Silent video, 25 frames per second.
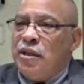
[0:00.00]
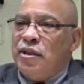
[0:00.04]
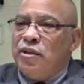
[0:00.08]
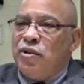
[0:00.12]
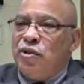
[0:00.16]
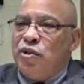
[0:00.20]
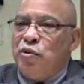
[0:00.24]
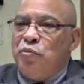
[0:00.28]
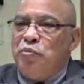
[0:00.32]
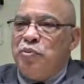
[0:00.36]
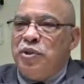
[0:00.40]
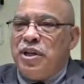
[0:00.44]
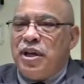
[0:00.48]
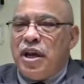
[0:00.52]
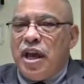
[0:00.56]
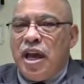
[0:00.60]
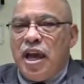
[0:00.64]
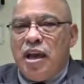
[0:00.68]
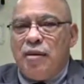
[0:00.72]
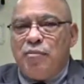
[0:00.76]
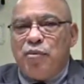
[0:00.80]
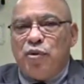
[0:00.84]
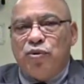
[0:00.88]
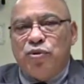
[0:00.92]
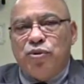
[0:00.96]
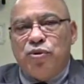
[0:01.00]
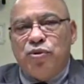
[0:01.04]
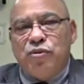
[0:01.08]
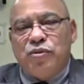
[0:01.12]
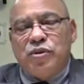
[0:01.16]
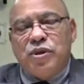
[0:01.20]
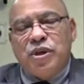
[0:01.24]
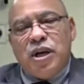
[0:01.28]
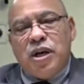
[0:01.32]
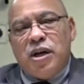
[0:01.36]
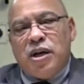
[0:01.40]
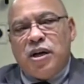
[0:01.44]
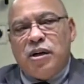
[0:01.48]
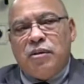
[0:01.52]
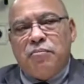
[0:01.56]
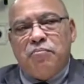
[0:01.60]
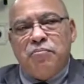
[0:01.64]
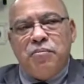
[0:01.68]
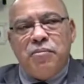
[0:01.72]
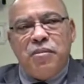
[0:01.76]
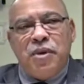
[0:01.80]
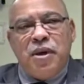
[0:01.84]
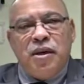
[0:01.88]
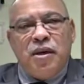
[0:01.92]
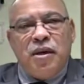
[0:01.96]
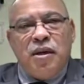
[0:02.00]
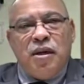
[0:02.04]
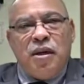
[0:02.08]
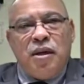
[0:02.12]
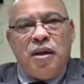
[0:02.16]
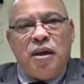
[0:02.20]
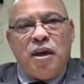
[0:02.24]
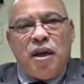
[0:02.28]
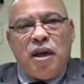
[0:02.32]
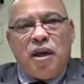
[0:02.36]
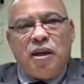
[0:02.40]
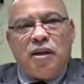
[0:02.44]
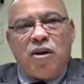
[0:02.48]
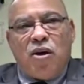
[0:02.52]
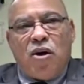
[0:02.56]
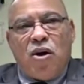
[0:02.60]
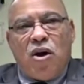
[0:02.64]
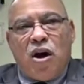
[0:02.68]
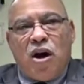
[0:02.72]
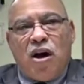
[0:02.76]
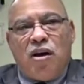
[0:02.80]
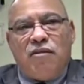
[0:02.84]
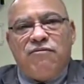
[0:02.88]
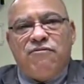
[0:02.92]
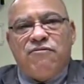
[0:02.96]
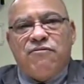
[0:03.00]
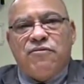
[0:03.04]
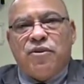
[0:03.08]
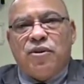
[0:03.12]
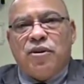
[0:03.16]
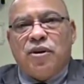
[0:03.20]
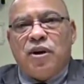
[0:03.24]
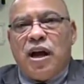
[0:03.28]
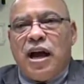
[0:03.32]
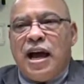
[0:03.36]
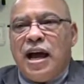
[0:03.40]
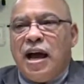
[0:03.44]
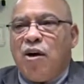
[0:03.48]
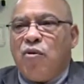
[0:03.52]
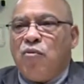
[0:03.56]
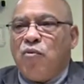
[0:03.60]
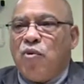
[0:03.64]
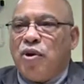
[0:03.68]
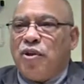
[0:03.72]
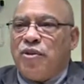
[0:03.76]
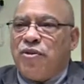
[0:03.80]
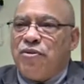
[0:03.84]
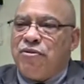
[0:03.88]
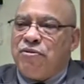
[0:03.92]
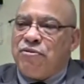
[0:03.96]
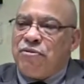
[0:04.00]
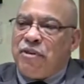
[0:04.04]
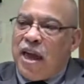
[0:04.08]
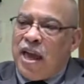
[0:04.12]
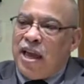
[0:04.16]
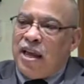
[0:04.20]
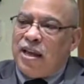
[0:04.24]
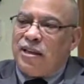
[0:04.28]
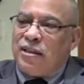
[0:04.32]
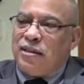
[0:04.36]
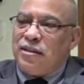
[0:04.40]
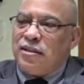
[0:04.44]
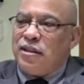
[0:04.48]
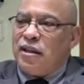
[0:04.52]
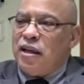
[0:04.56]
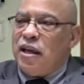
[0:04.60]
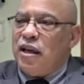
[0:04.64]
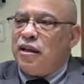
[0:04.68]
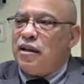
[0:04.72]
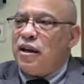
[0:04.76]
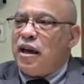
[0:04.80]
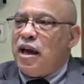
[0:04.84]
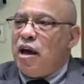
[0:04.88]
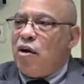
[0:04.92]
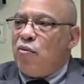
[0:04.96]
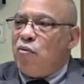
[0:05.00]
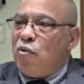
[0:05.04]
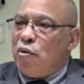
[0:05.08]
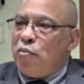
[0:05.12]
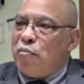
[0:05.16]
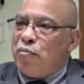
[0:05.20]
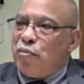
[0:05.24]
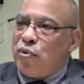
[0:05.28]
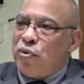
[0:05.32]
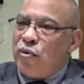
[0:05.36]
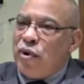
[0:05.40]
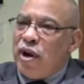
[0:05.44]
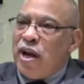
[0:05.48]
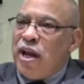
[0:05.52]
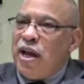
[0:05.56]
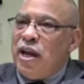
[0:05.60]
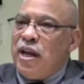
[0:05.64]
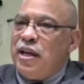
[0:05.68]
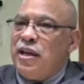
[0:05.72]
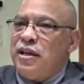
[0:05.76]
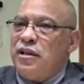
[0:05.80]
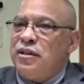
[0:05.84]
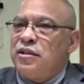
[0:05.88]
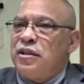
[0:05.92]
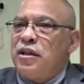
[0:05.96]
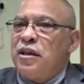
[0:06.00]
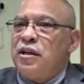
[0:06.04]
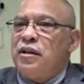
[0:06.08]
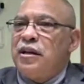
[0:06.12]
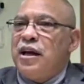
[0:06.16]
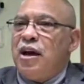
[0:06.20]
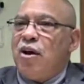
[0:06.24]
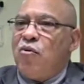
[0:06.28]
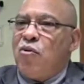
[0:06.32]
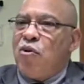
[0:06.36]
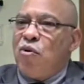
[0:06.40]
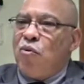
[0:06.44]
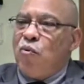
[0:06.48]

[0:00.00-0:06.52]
to be able to come and offer our thanks and our praise and our